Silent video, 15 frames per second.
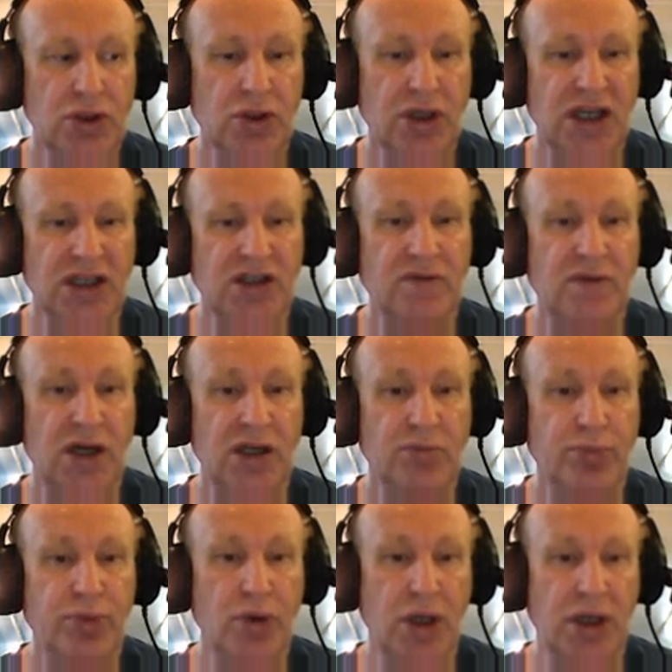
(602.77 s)
get 1
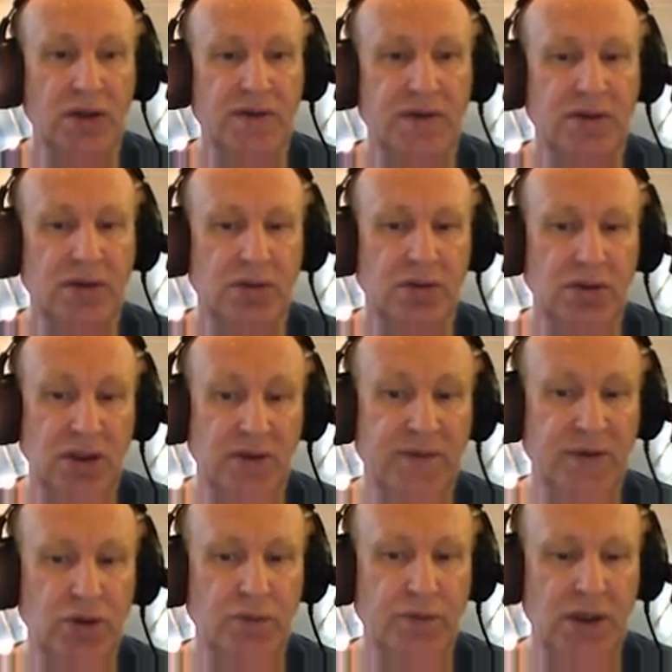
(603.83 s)
point
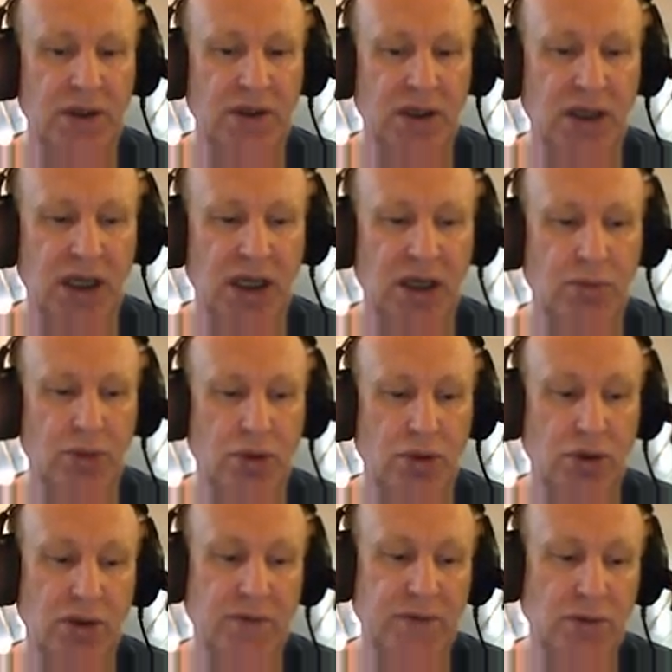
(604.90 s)
if you win the game,
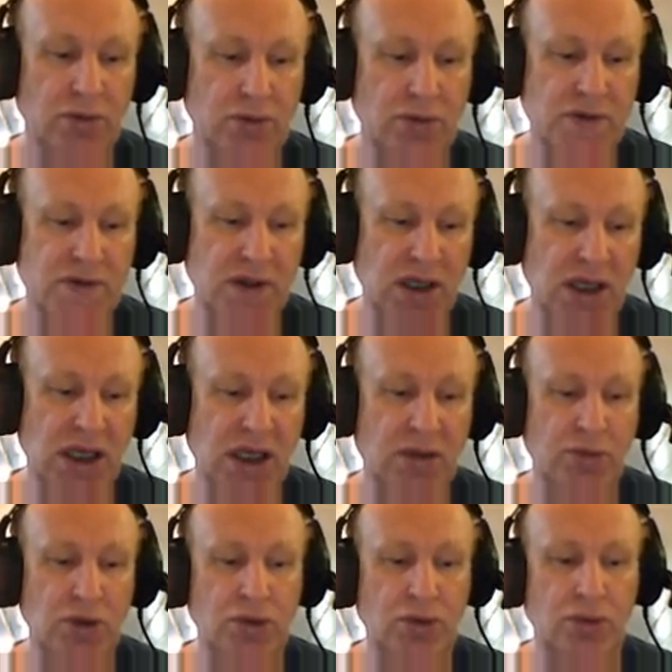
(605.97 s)
or if you lose the
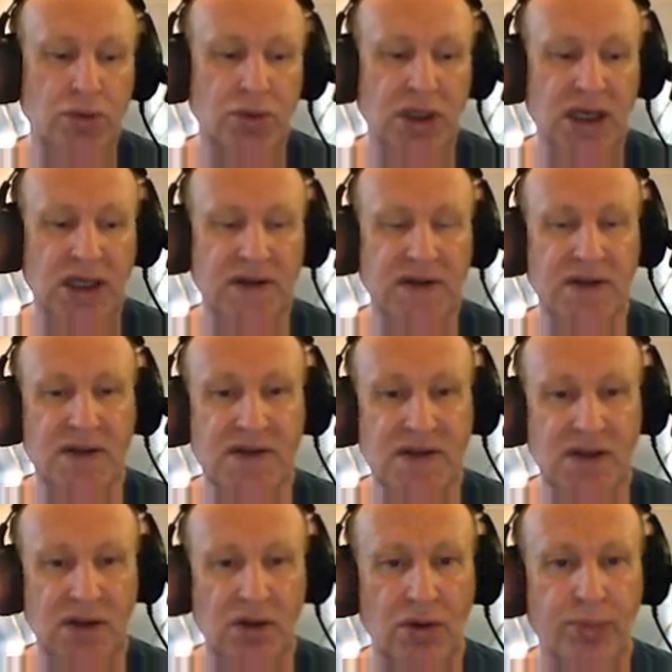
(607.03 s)
game, you get
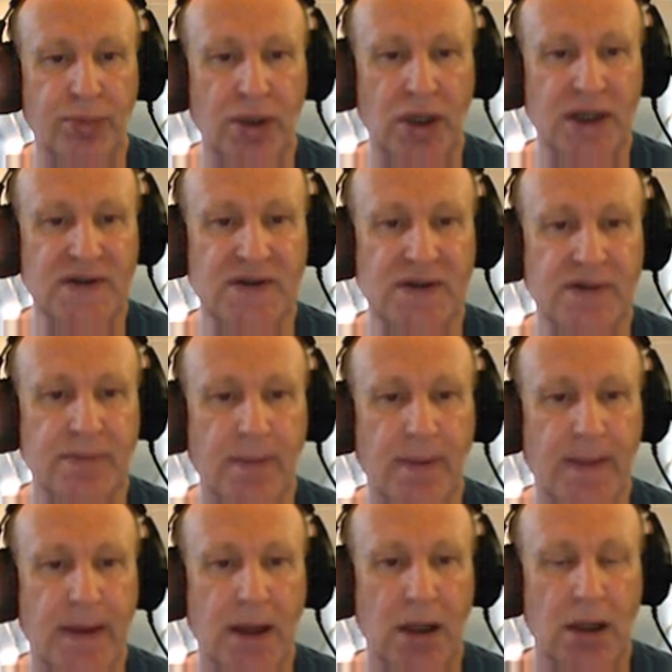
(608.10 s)
0 points.
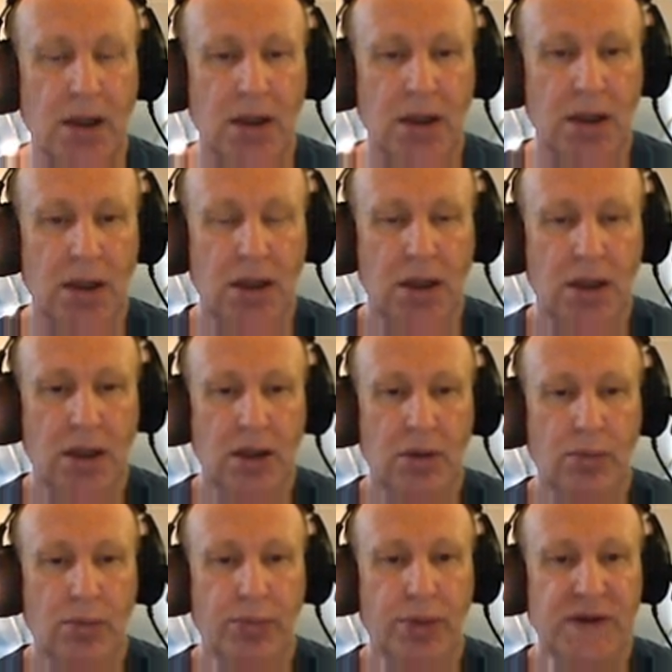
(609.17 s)

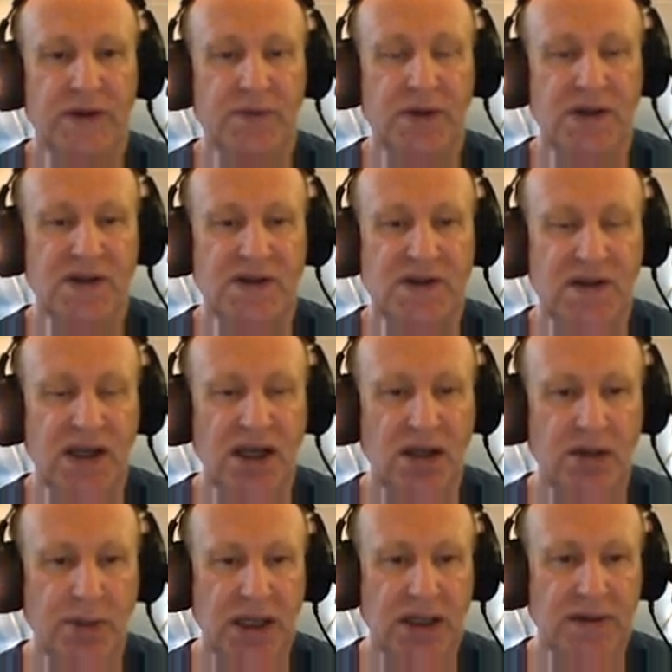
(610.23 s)
But with a
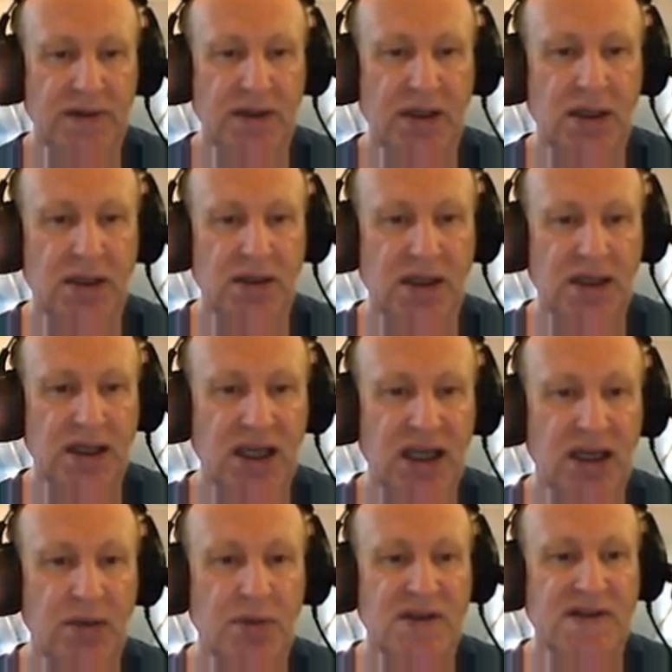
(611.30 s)
stalemate, the
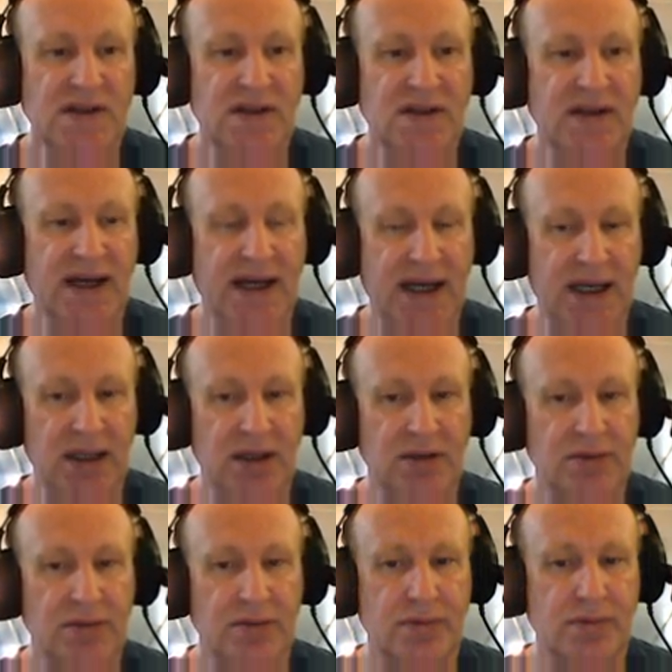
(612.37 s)
game is a tie,
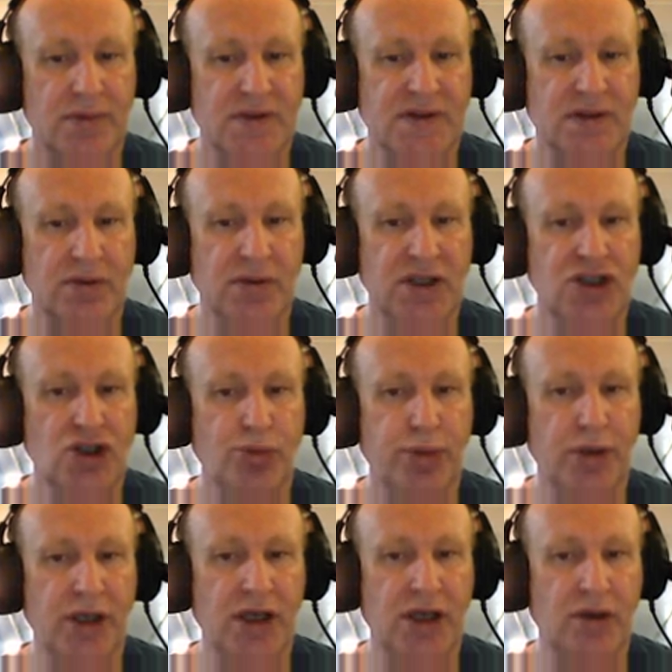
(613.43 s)
so each
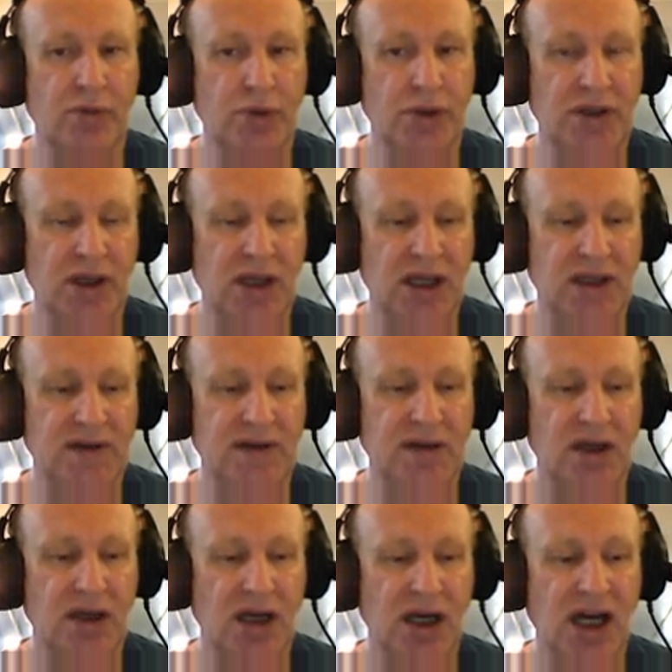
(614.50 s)
player would get
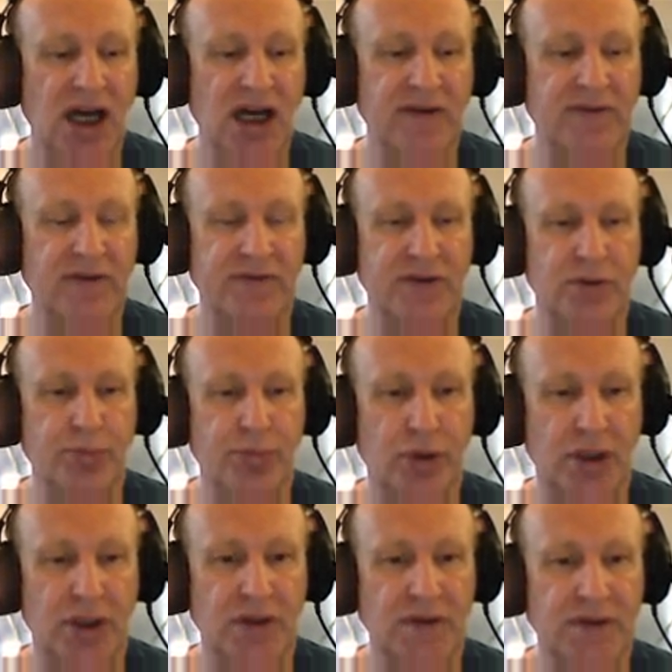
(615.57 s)
half of the
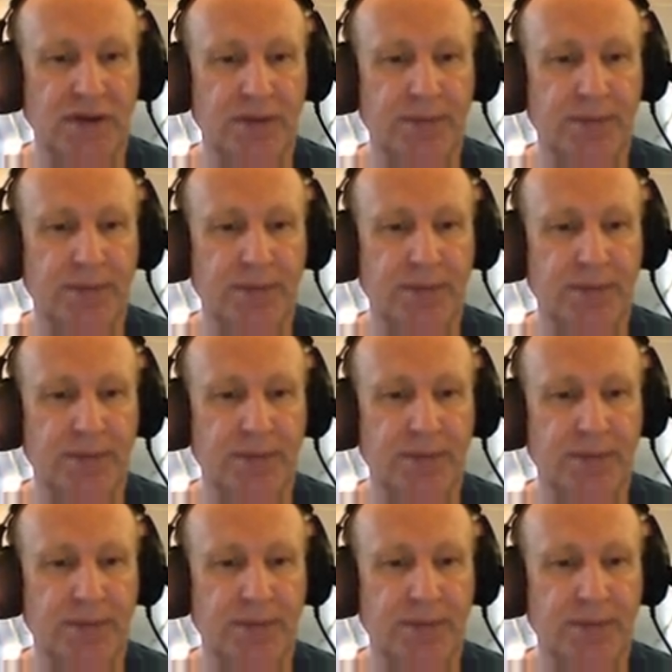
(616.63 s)
point,